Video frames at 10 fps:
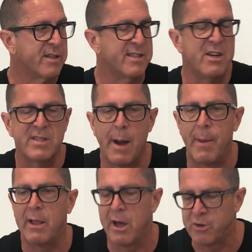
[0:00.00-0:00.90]
Because here's how
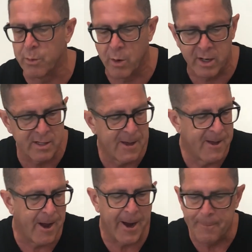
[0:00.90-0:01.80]
money laundering works.
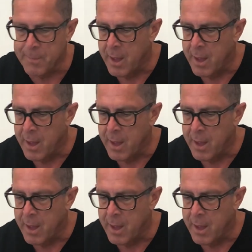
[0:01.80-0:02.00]
Right?